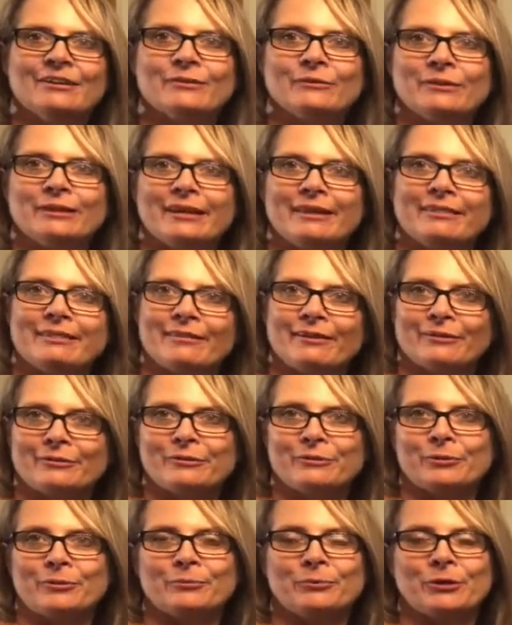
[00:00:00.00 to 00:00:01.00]
with
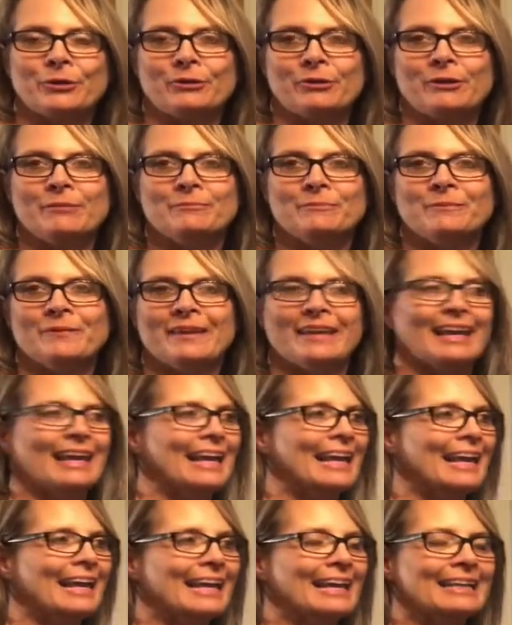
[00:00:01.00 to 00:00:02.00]
Encore Embroidery,
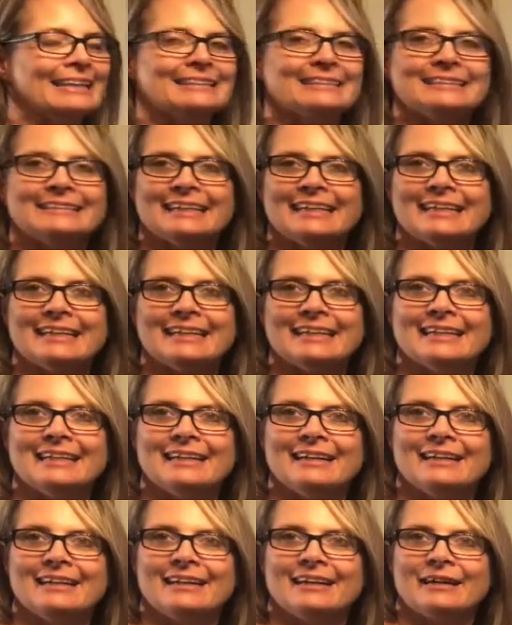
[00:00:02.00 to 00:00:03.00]
and
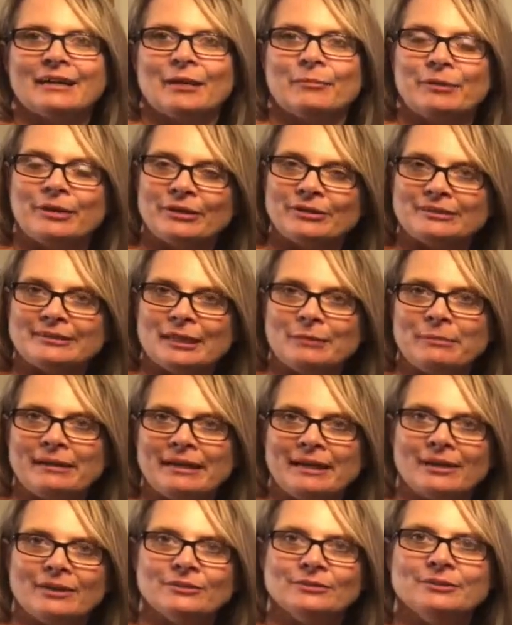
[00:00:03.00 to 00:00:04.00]
I'm here inside my
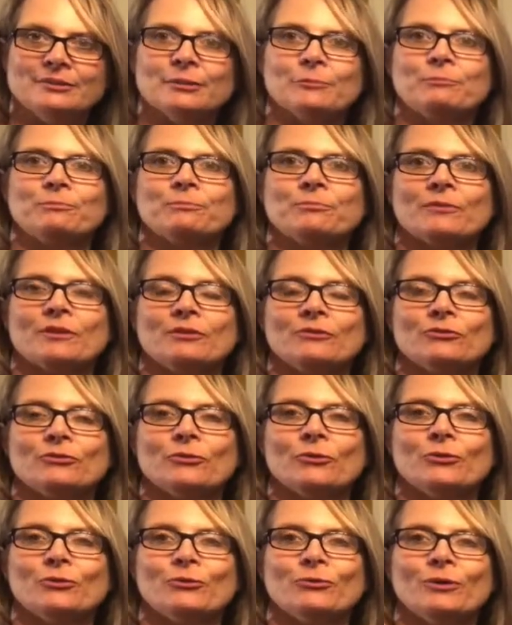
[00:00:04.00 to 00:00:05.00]
house.
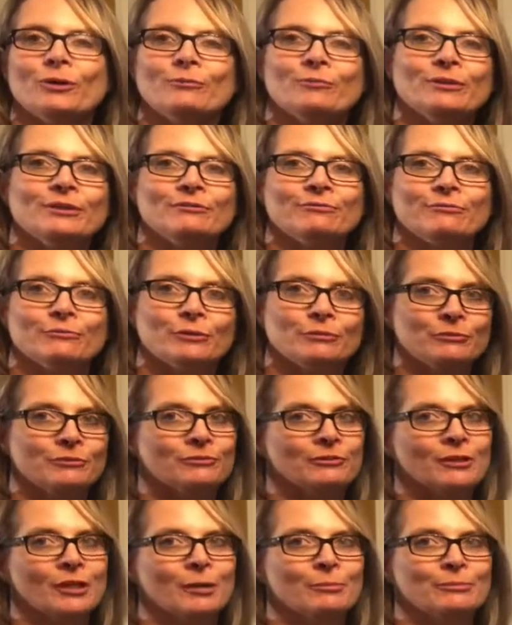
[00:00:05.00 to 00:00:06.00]
So what we've
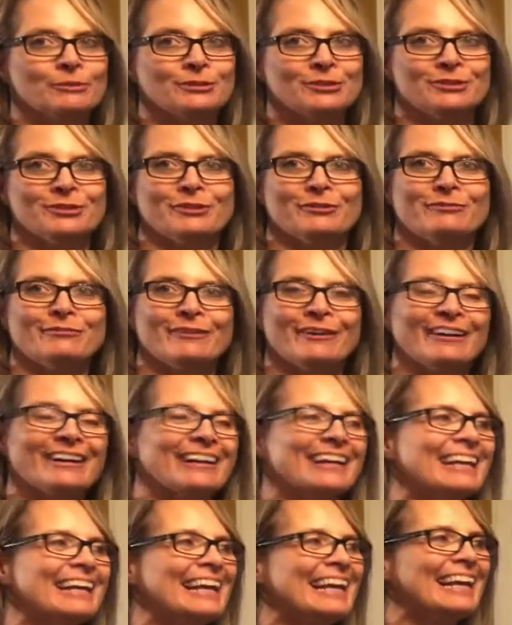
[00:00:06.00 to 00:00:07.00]
accomplished so
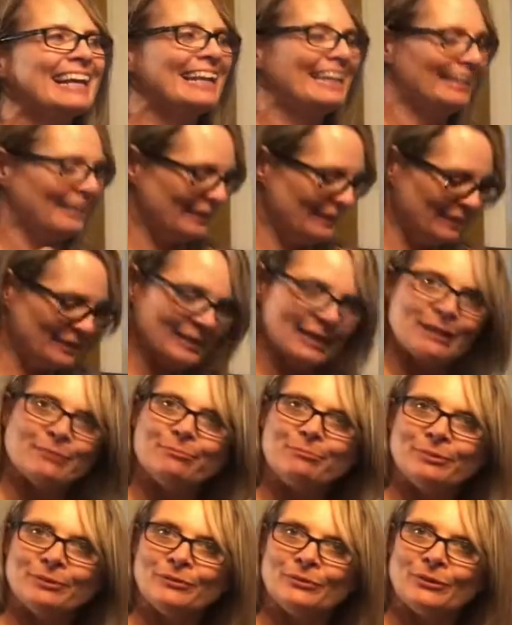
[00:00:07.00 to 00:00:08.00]
far is I
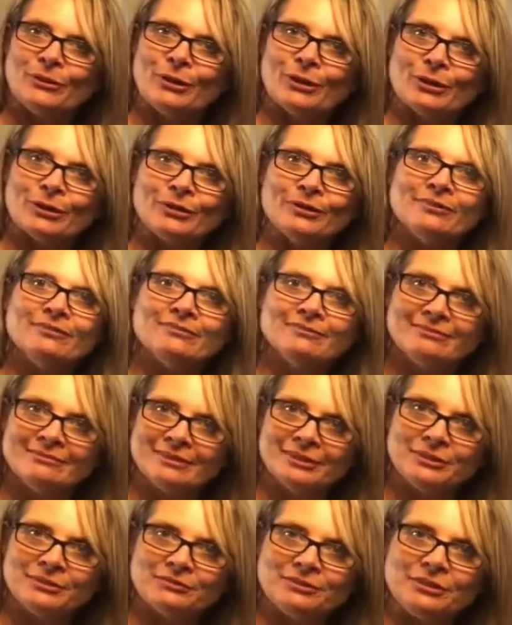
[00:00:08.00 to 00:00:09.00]
built the cart.
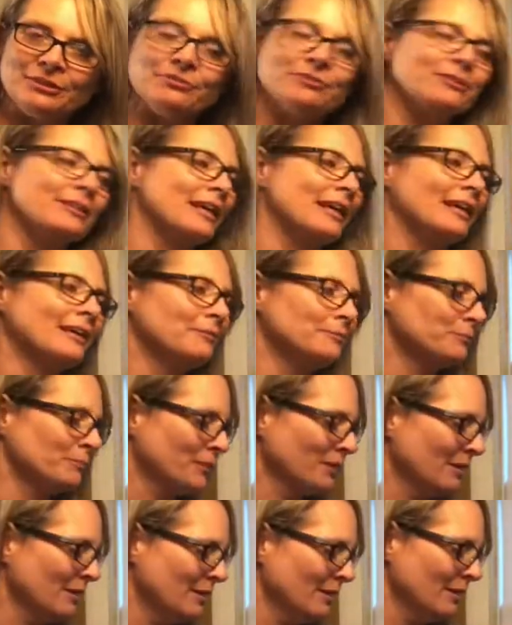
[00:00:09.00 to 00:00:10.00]
There's a video for that.
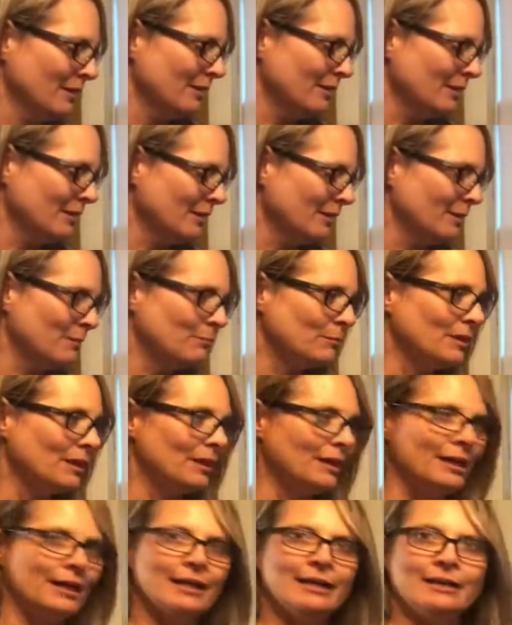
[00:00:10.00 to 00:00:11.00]

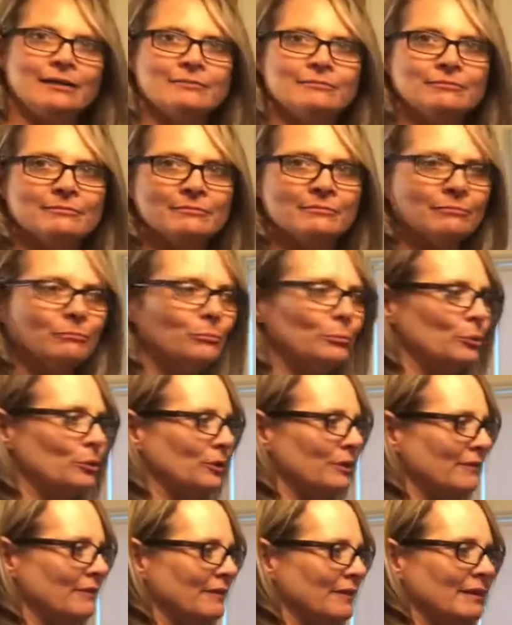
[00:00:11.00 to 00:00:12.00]
I
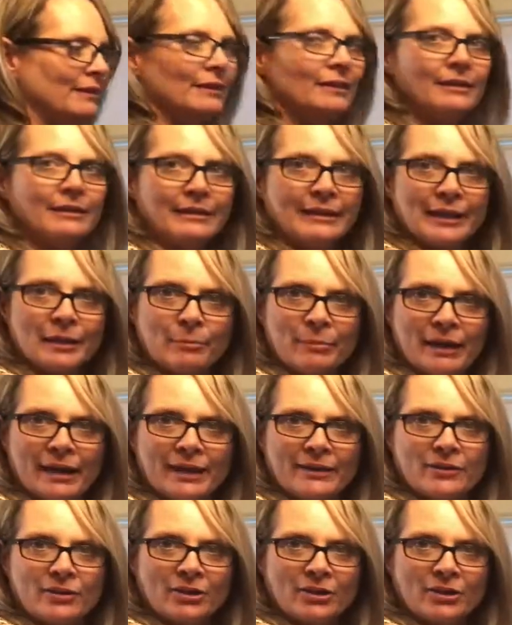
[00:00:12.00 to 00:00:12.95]
put the keypad